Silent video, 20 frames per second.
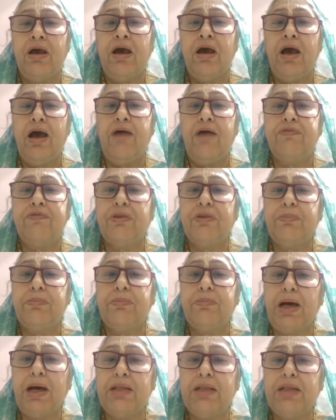After
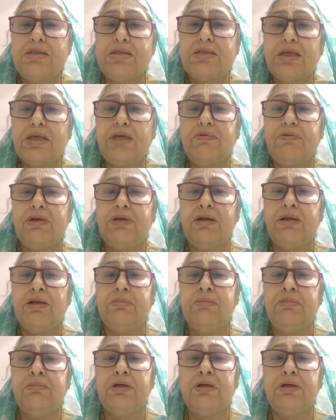Pada
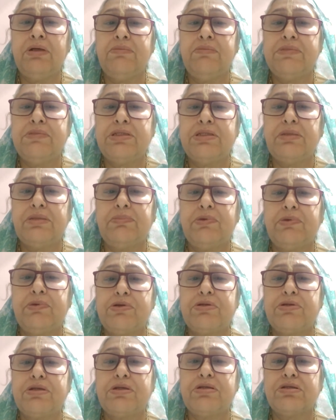Sevanam comes the
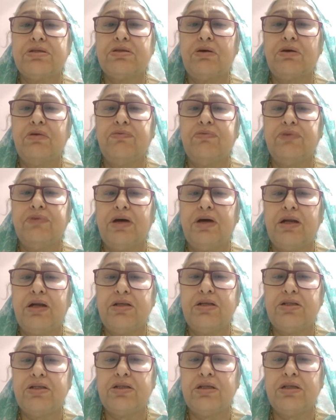process of
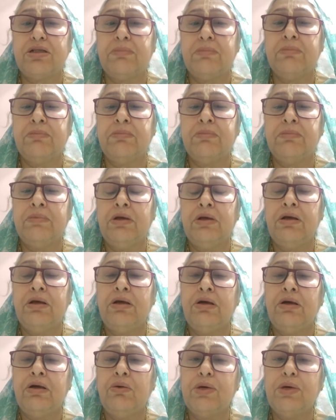Archanam,
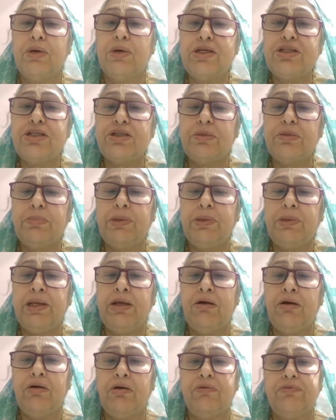worshipping
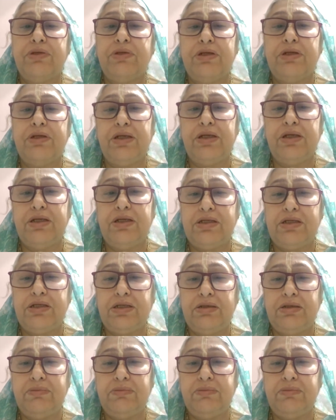of the deity.